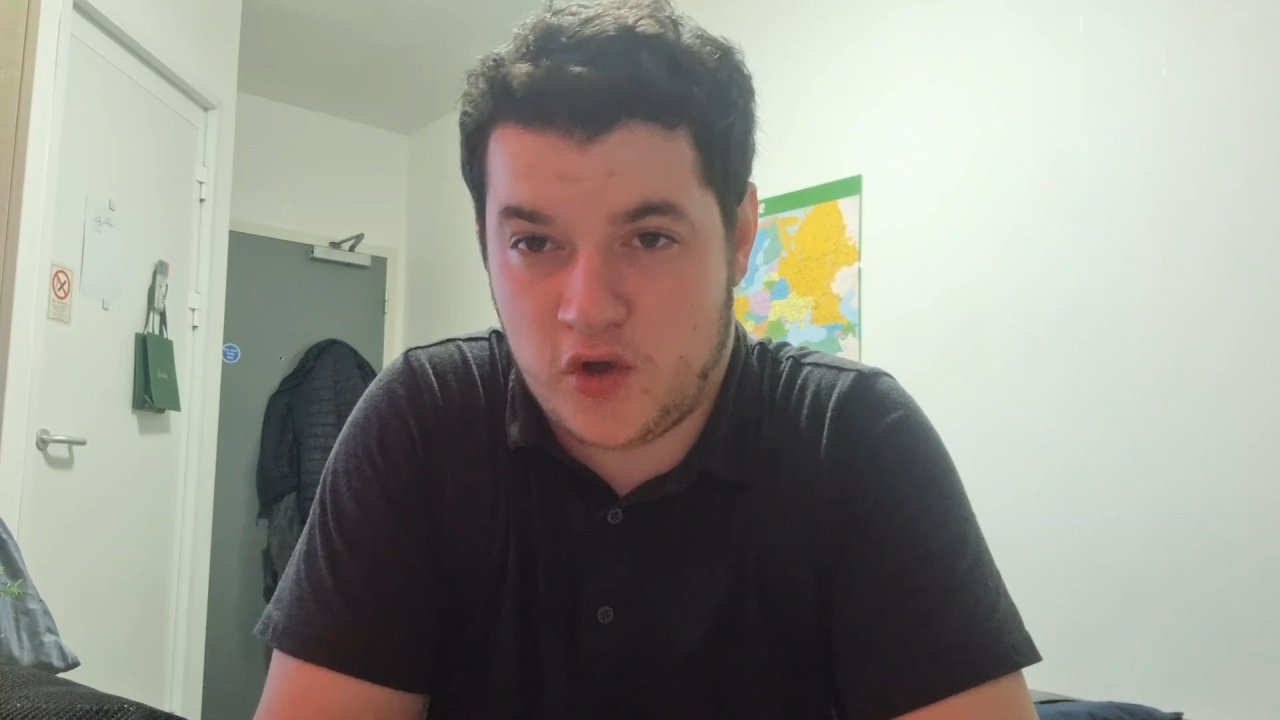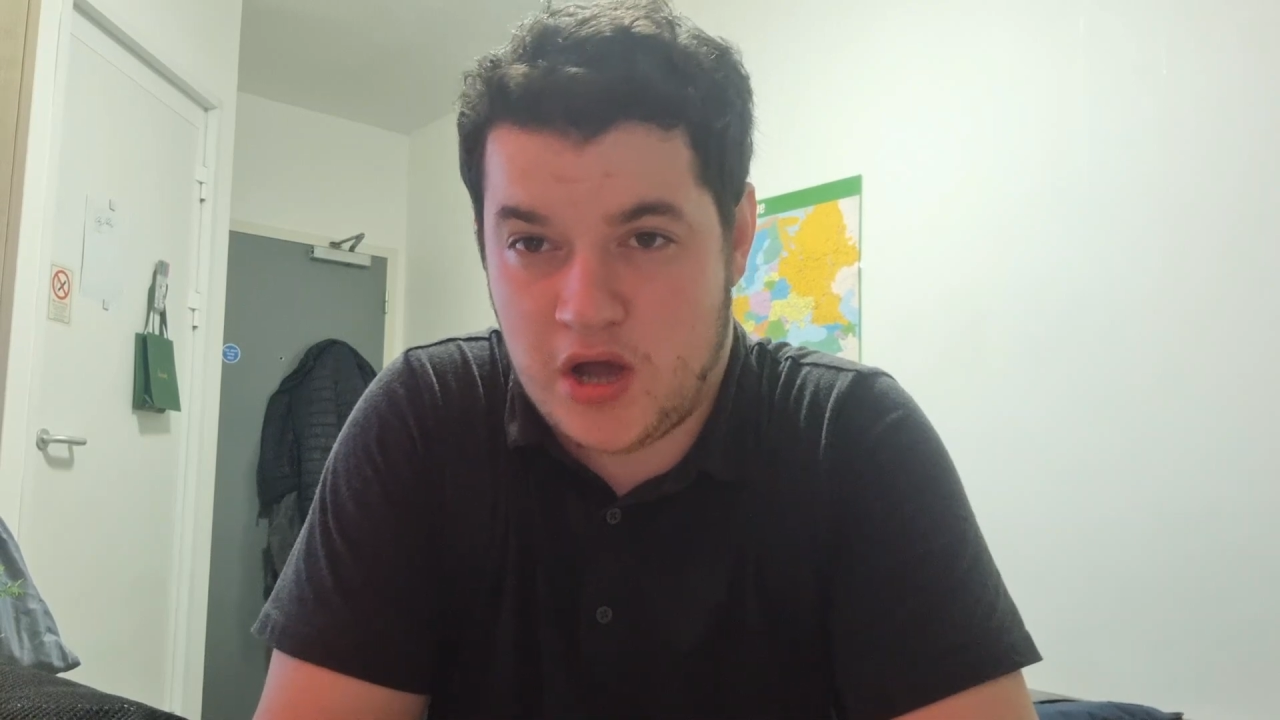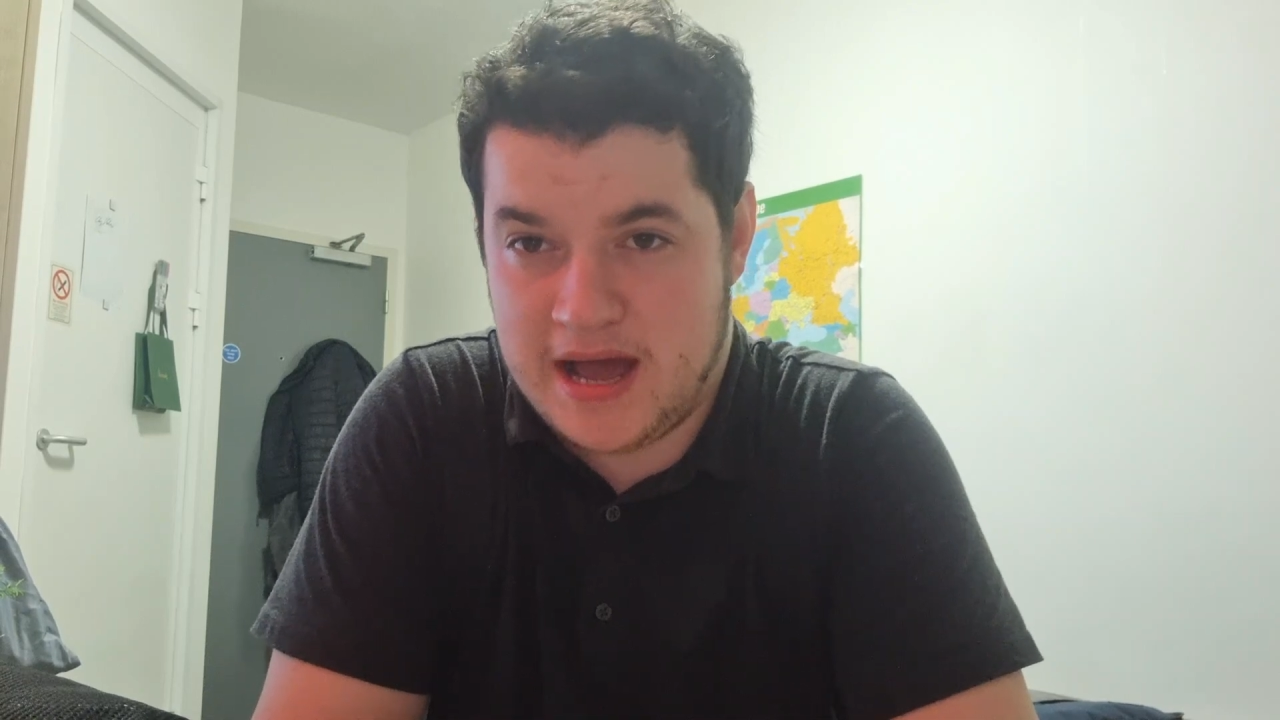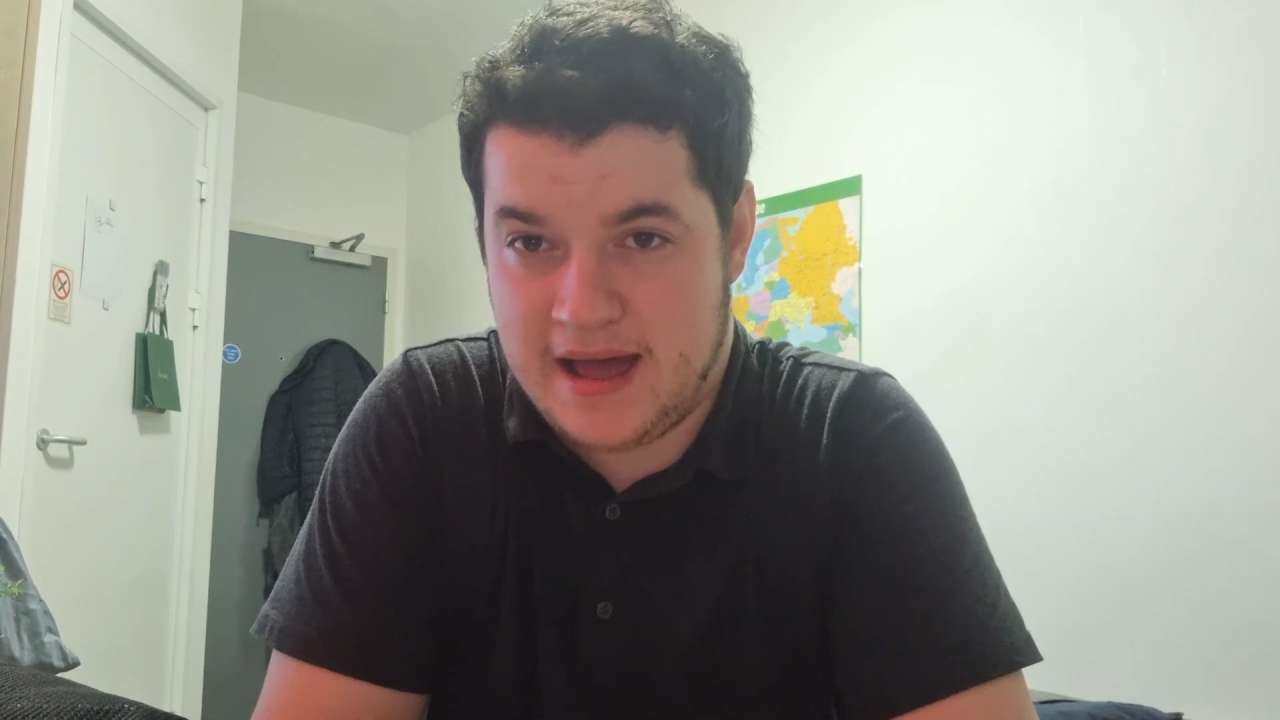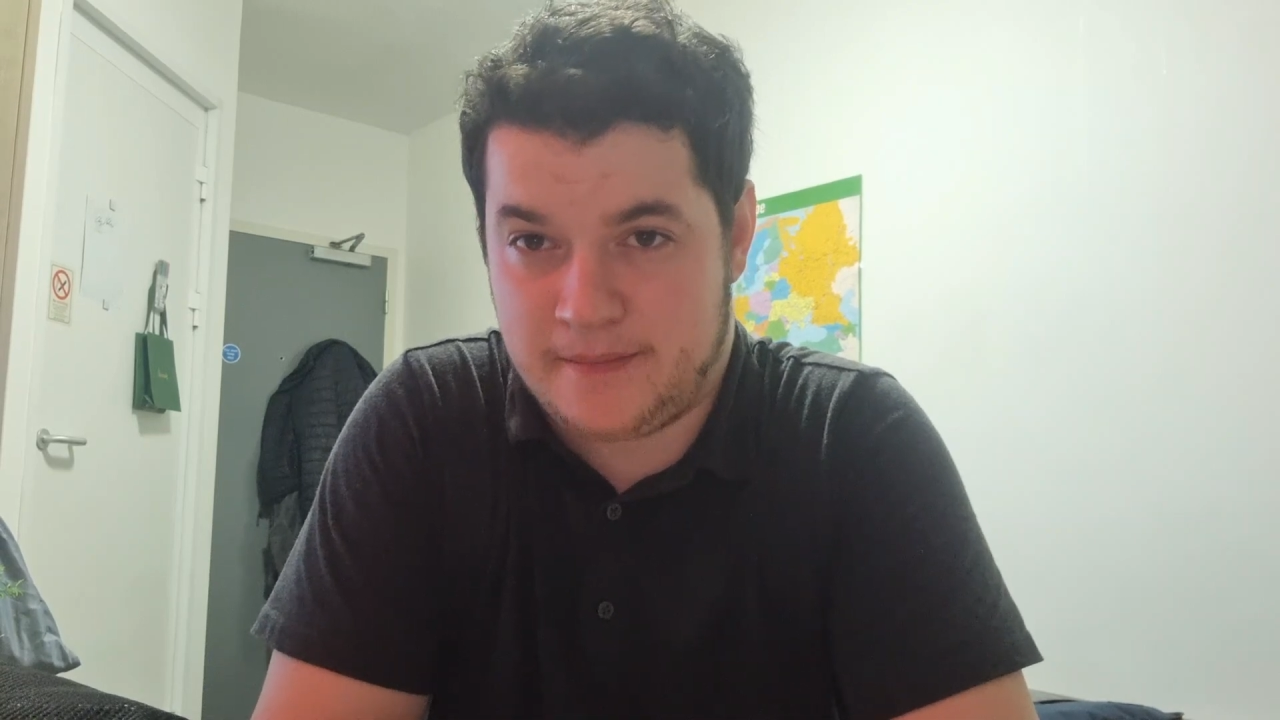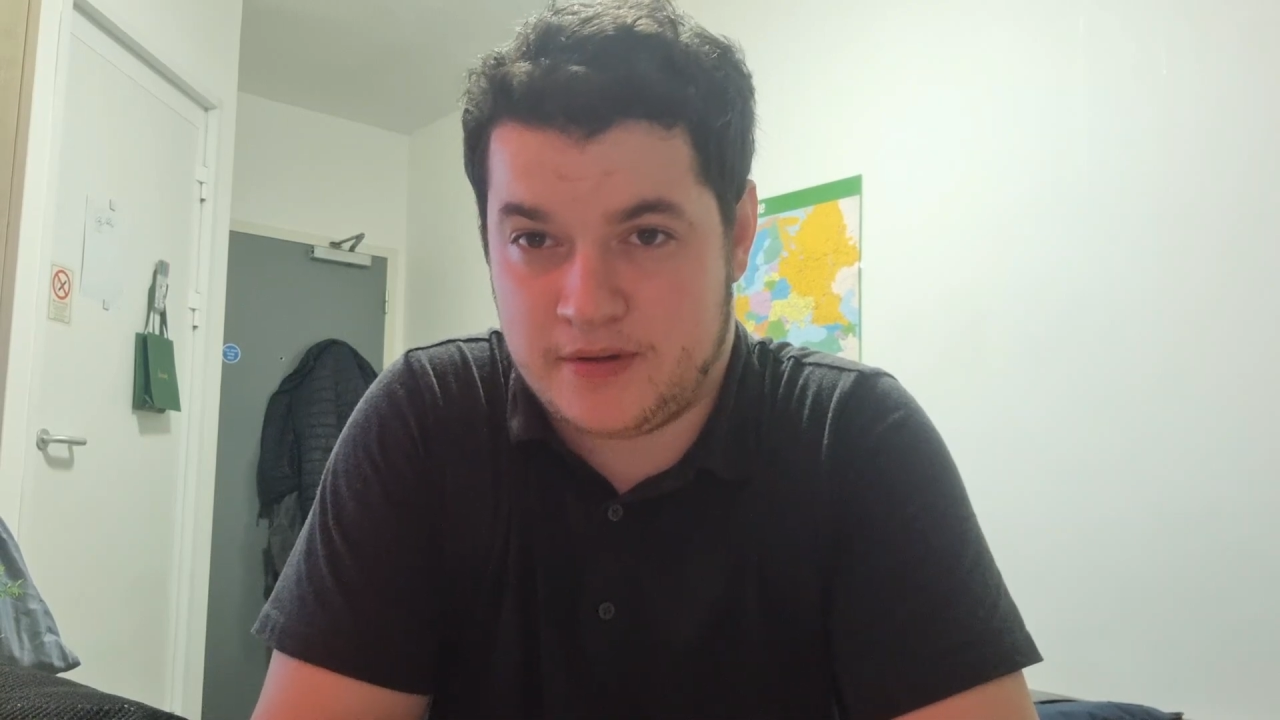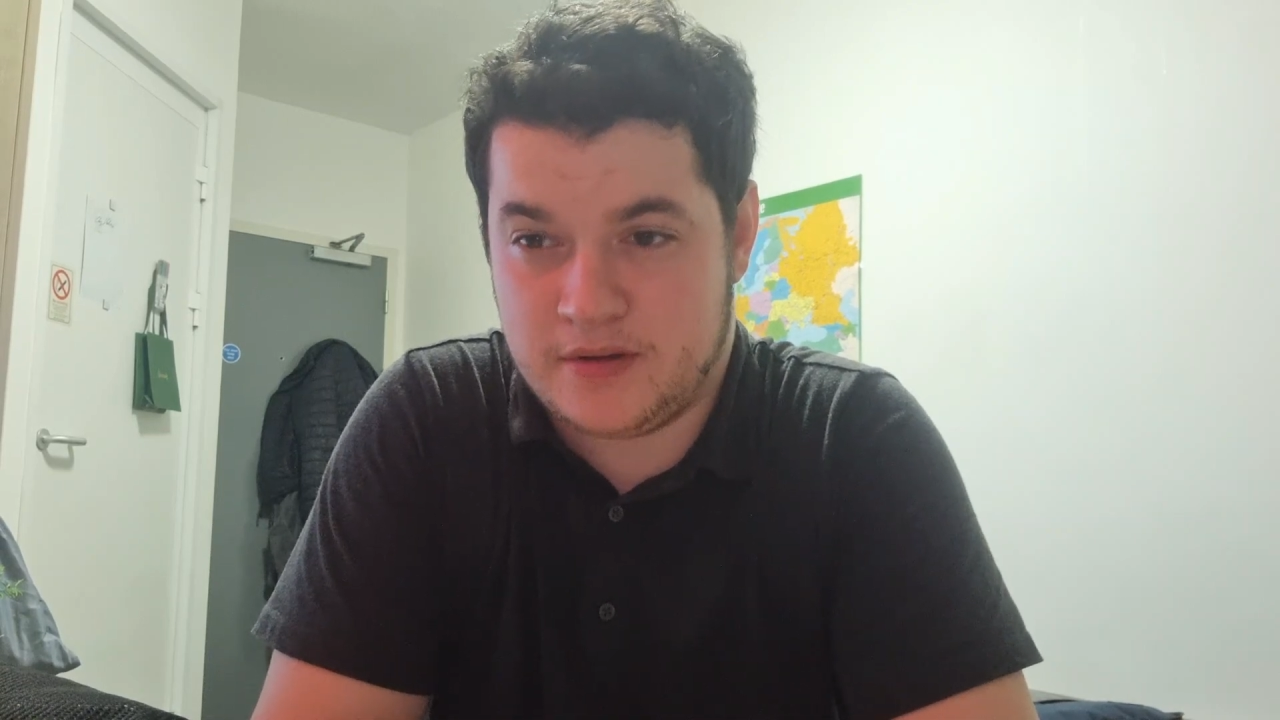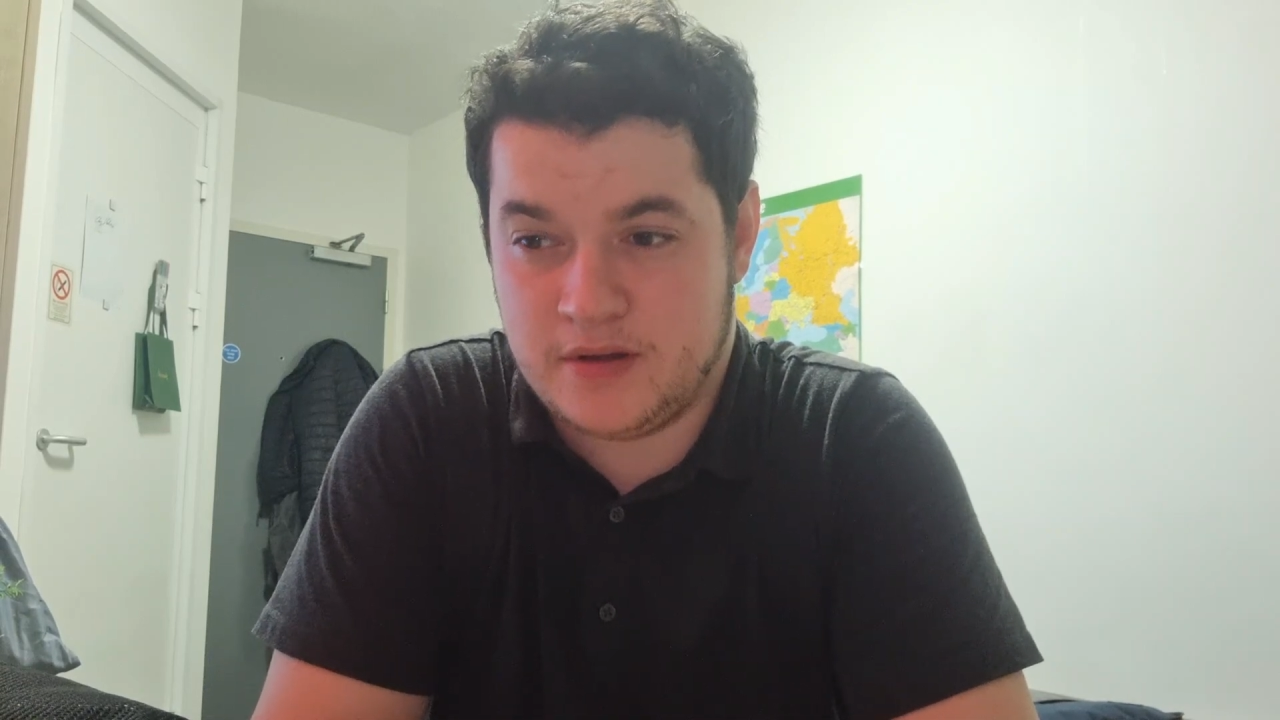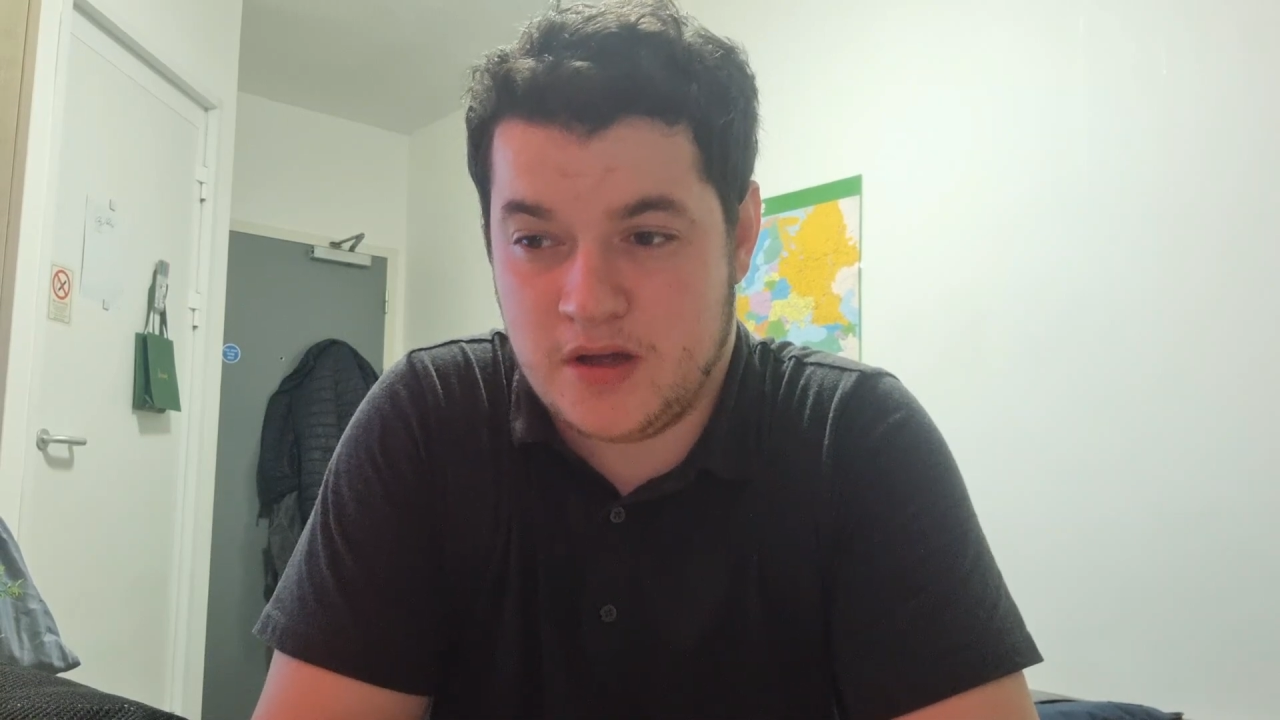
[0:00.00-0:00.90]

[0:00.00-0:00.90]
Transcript: for your app